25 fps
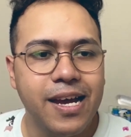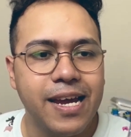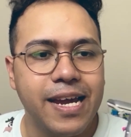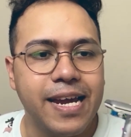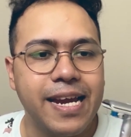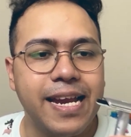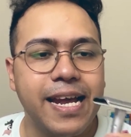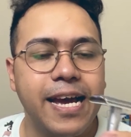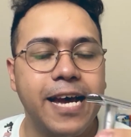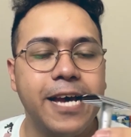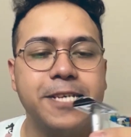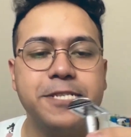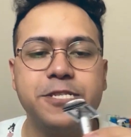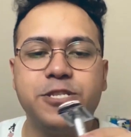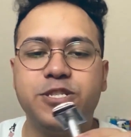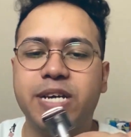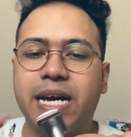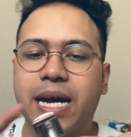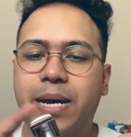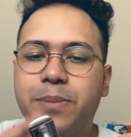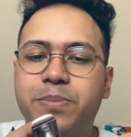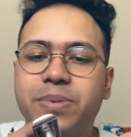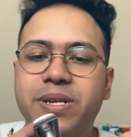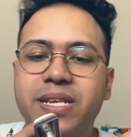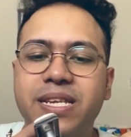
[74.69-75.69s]
It has
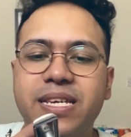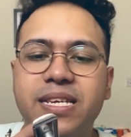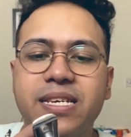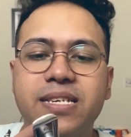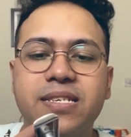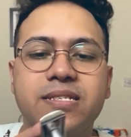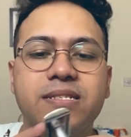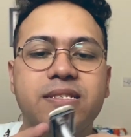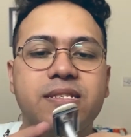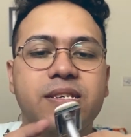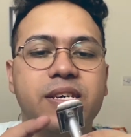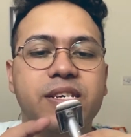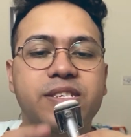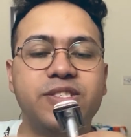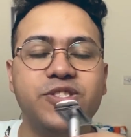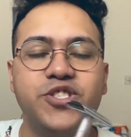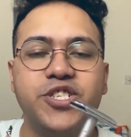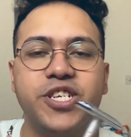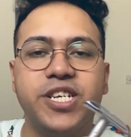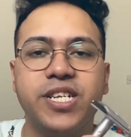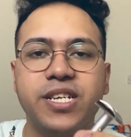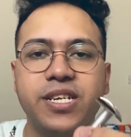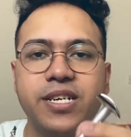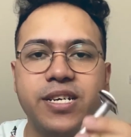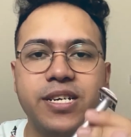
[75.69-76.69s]
Japanese
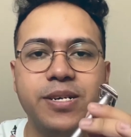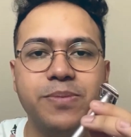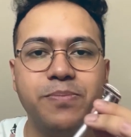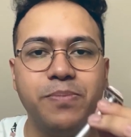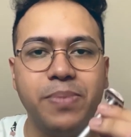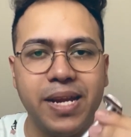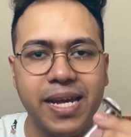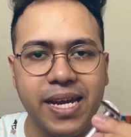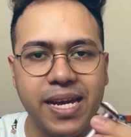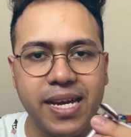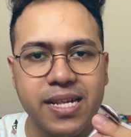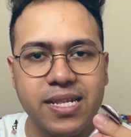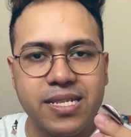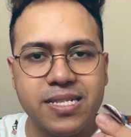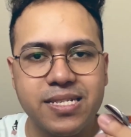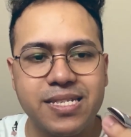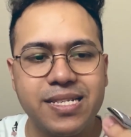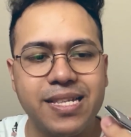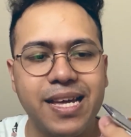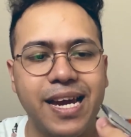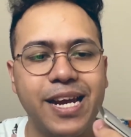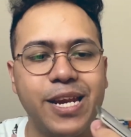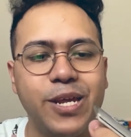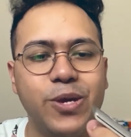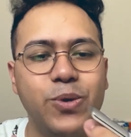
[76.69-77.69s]
engineered blades
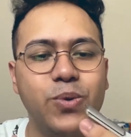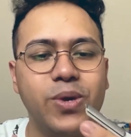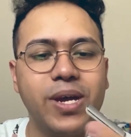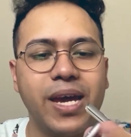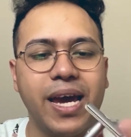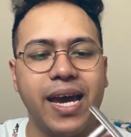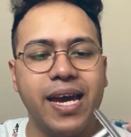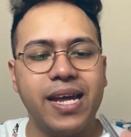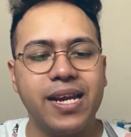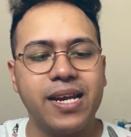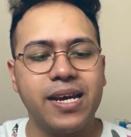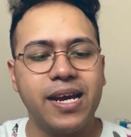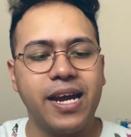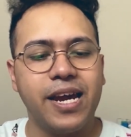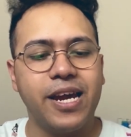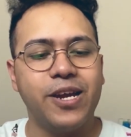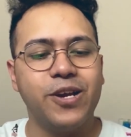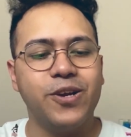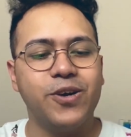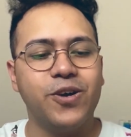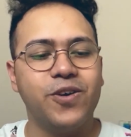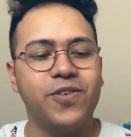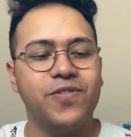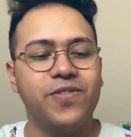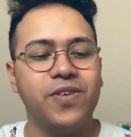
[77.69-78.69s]
that you can
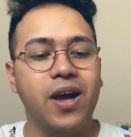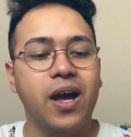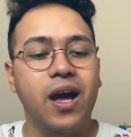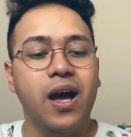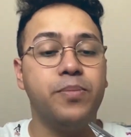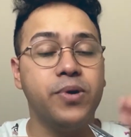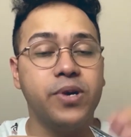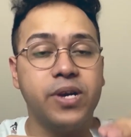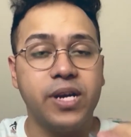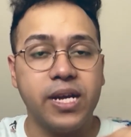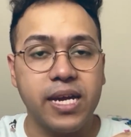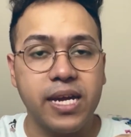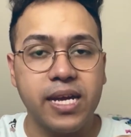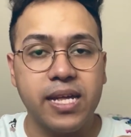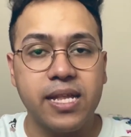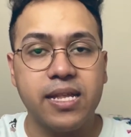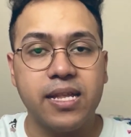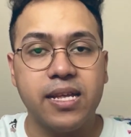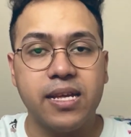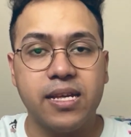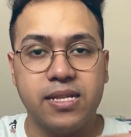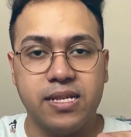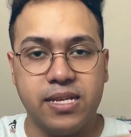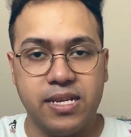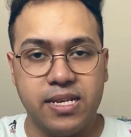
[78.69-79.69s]
kind of put in
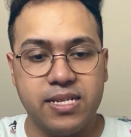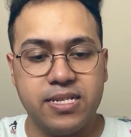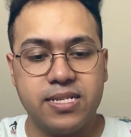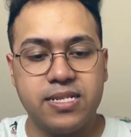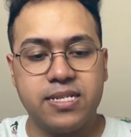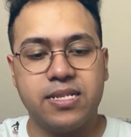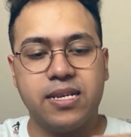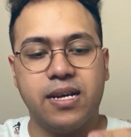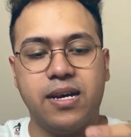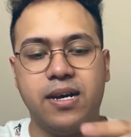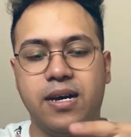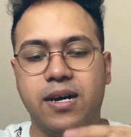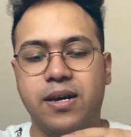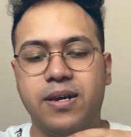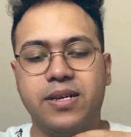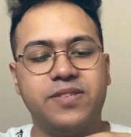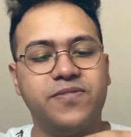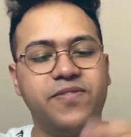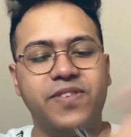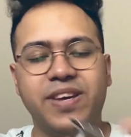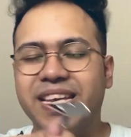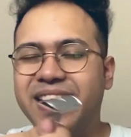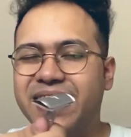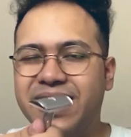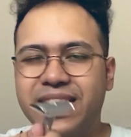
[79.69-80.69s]
this. It's
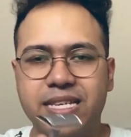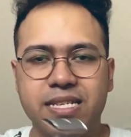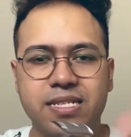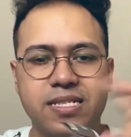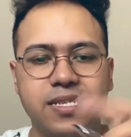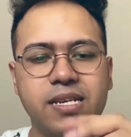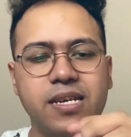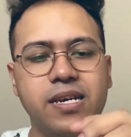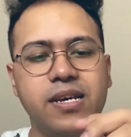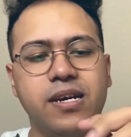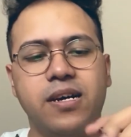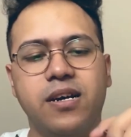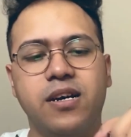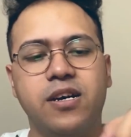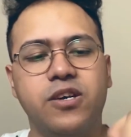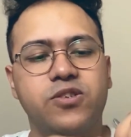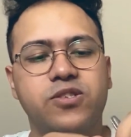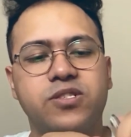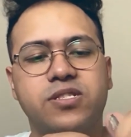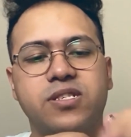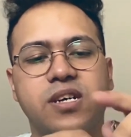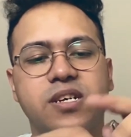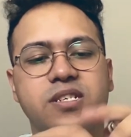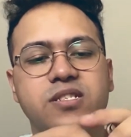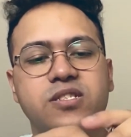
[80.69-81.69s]
very easy. You
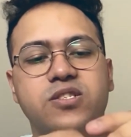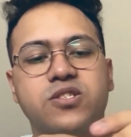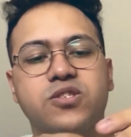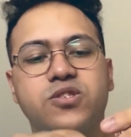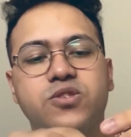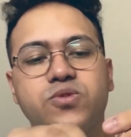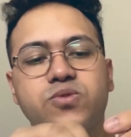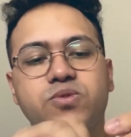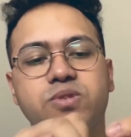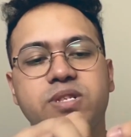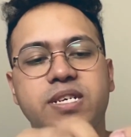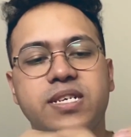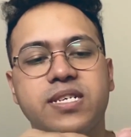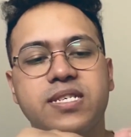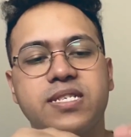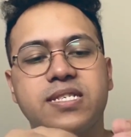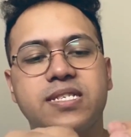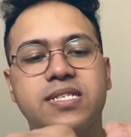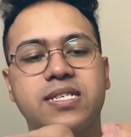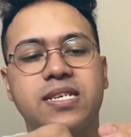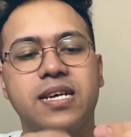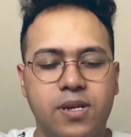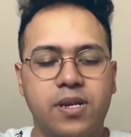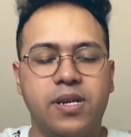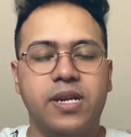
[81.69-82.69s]
just unscrew
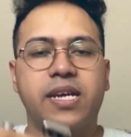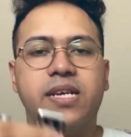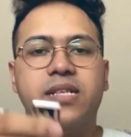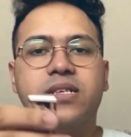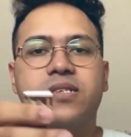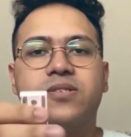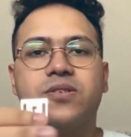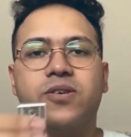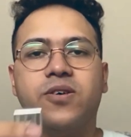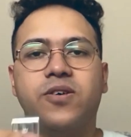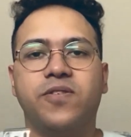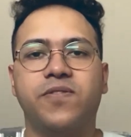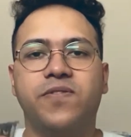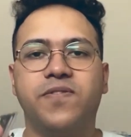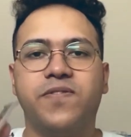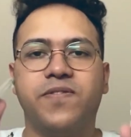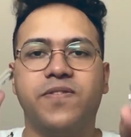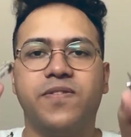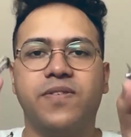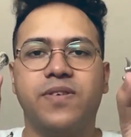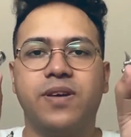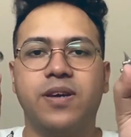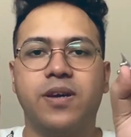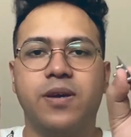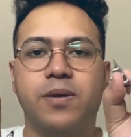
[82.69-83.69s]
this, take this off,
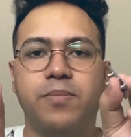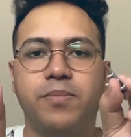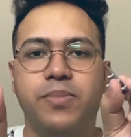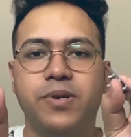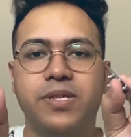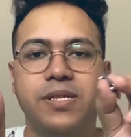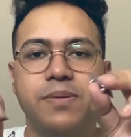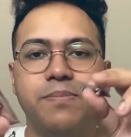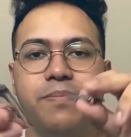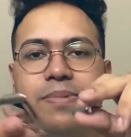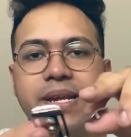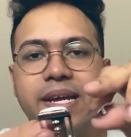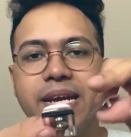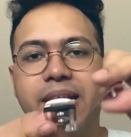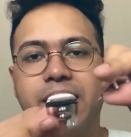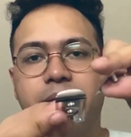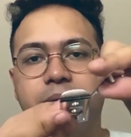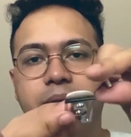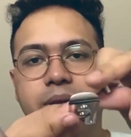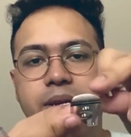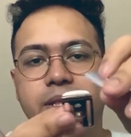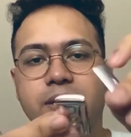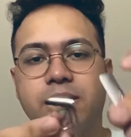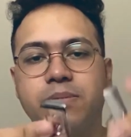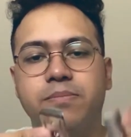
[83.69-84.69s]
put the
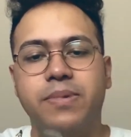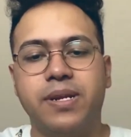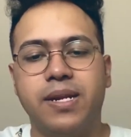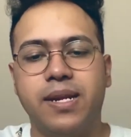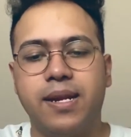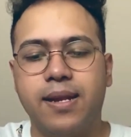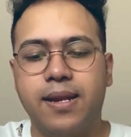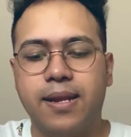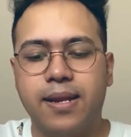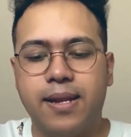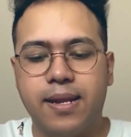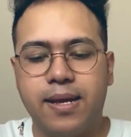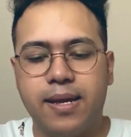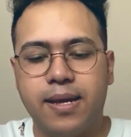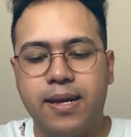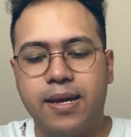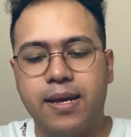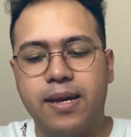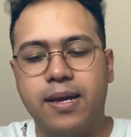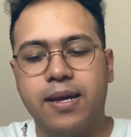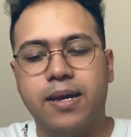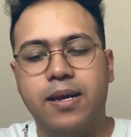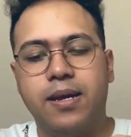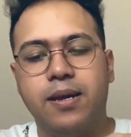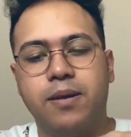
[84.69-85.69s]
blade in the middle,
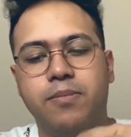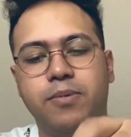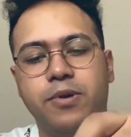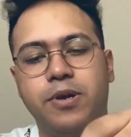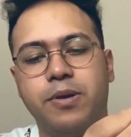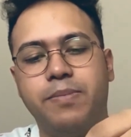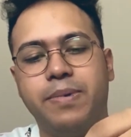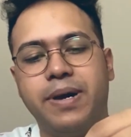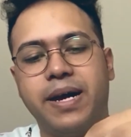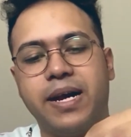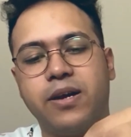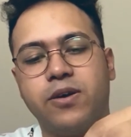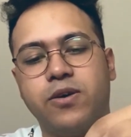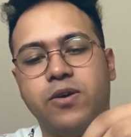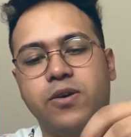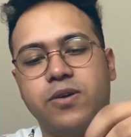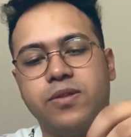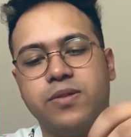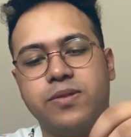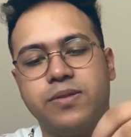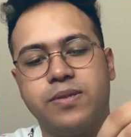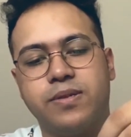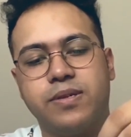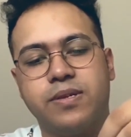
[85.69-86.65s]
put it back on,